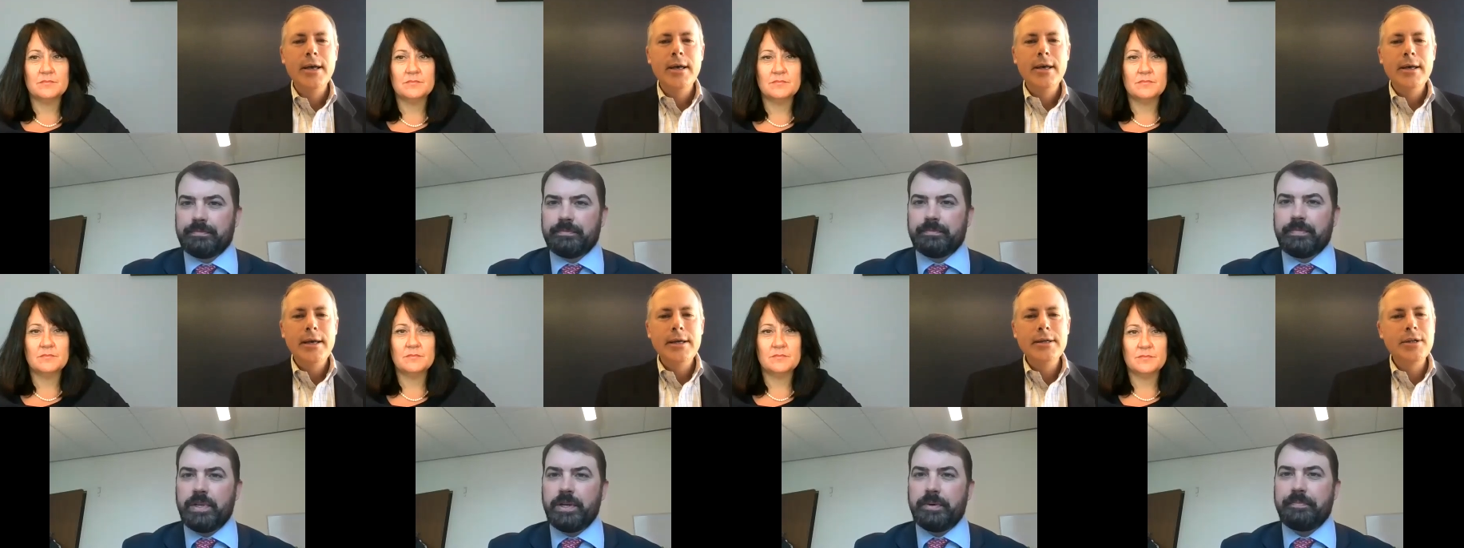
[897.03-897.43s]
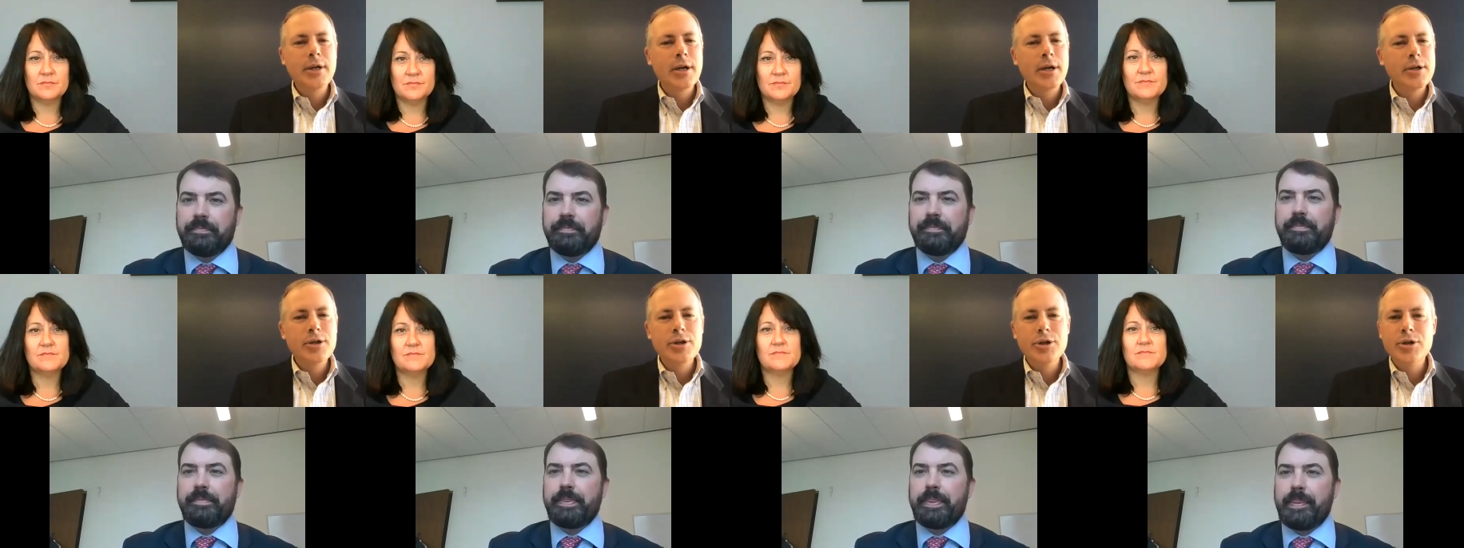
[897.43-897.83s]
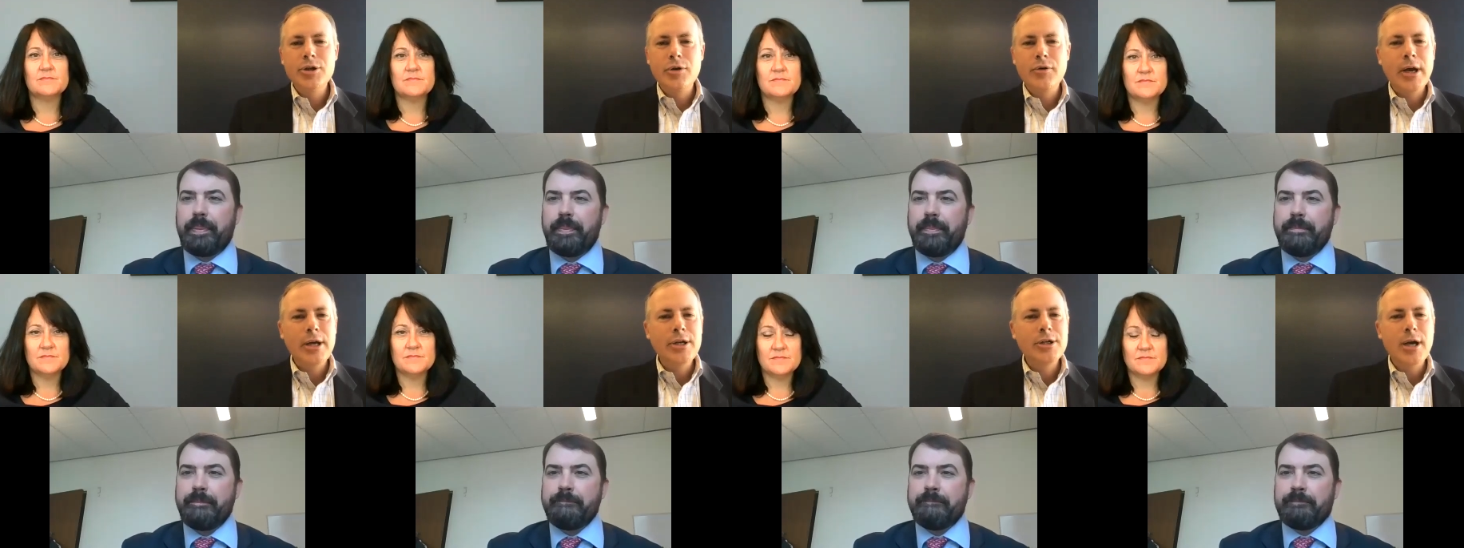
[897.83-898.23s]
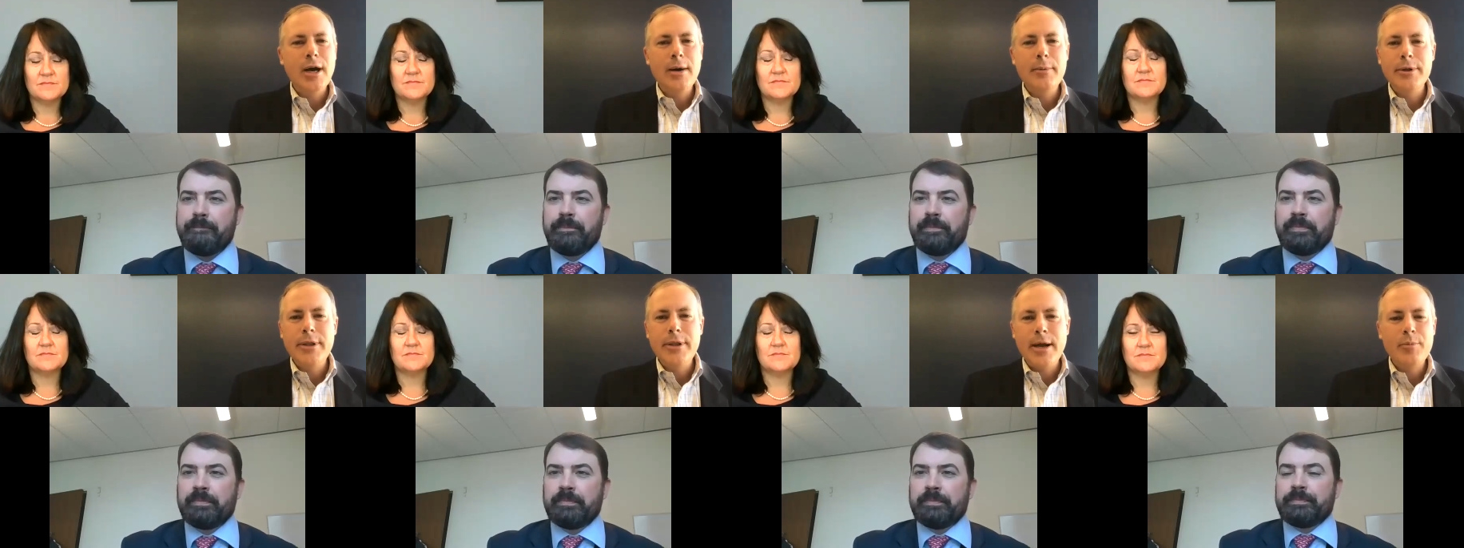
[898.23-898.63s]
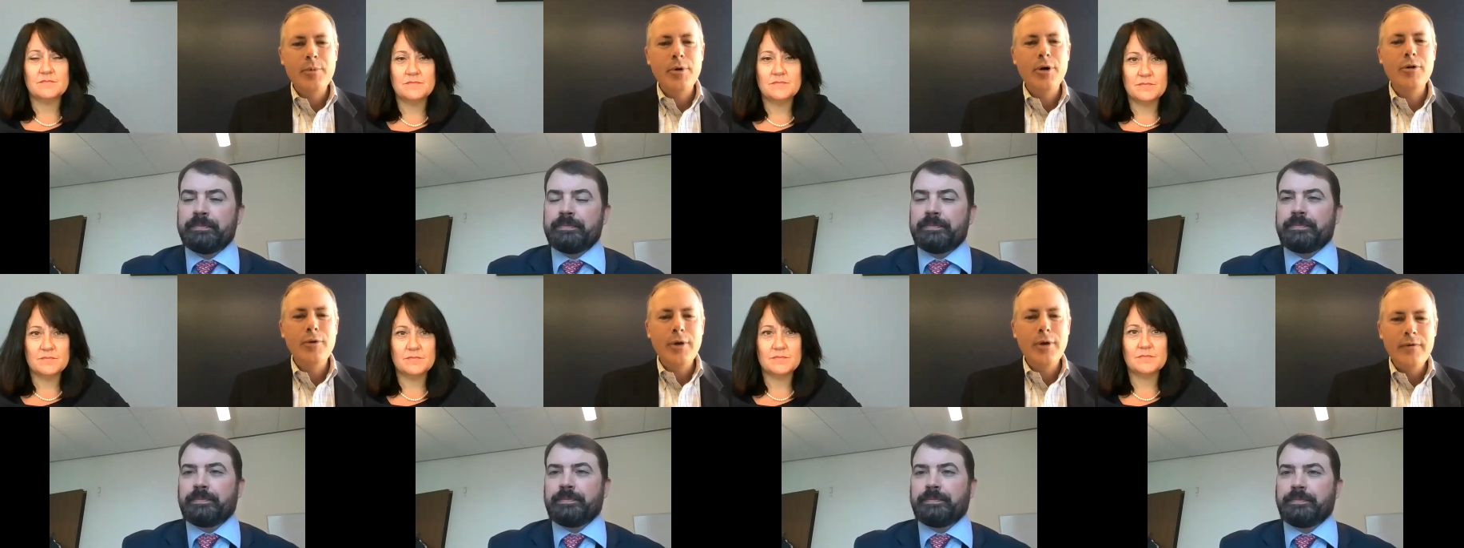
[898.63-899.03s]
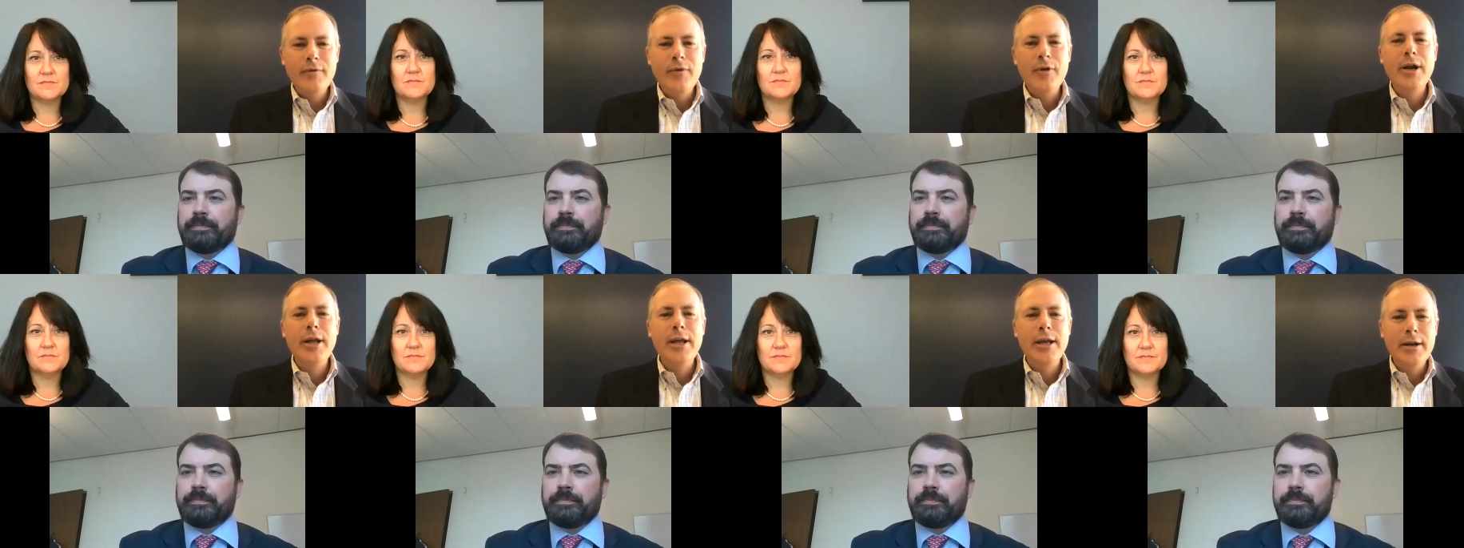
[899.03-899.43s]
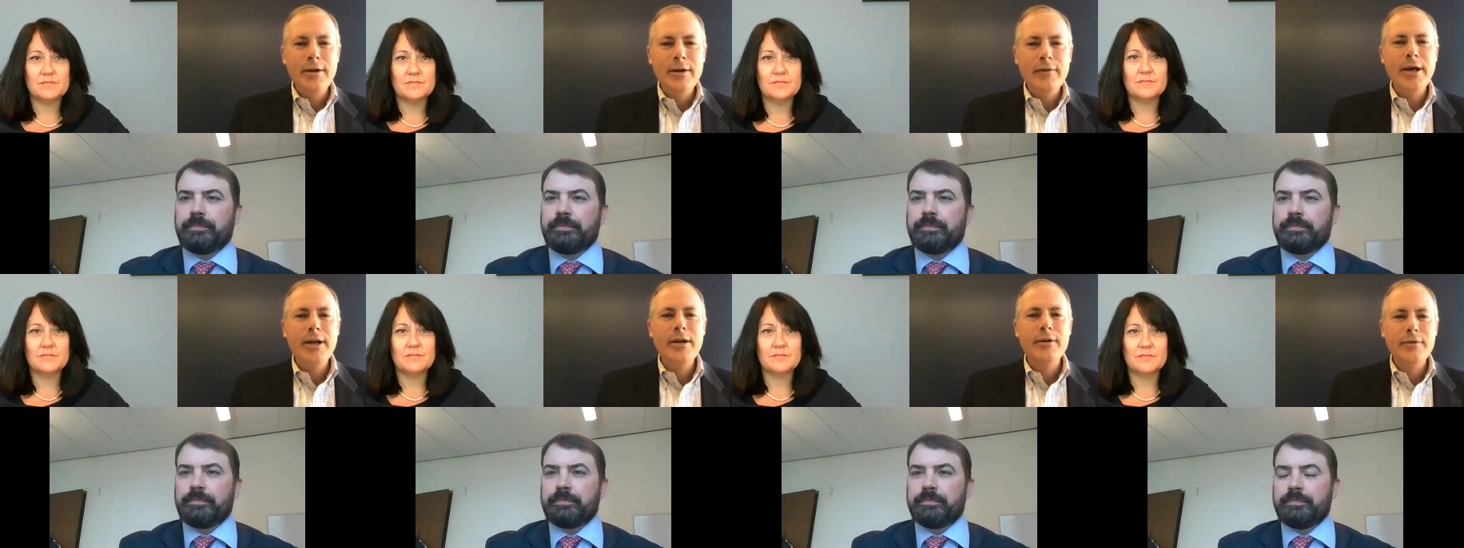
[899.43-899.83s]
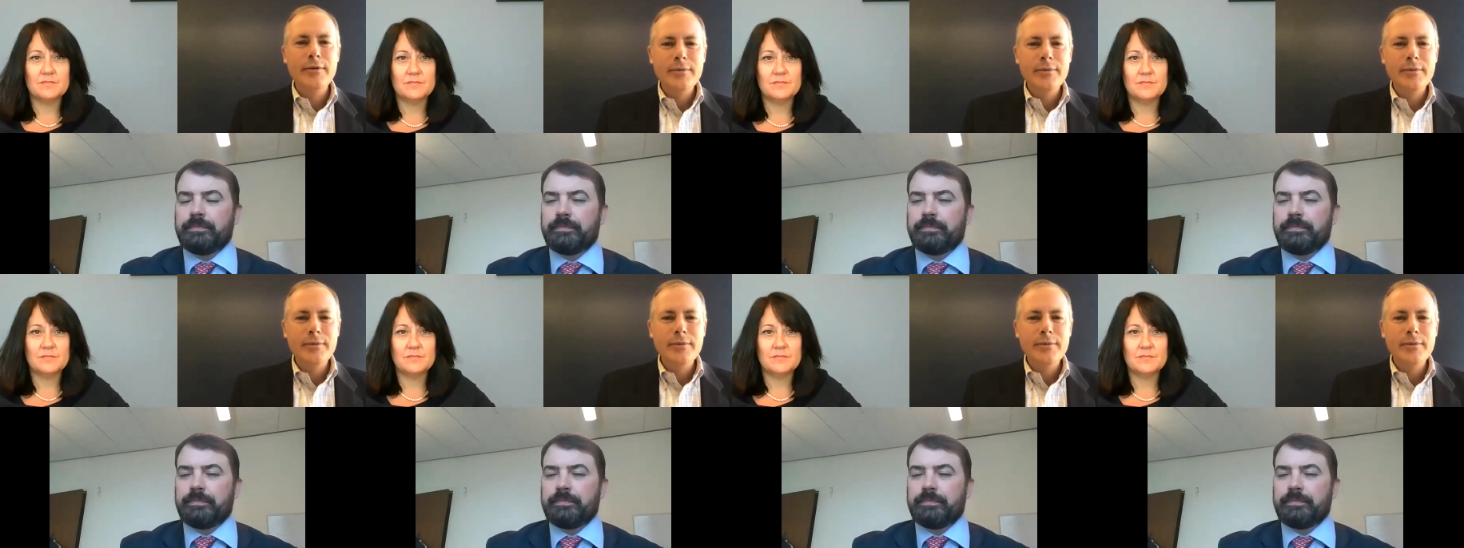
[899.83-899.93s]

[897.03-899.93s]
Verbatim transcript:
Speaker 1: he's yep. done such a great job with that program, very innovative.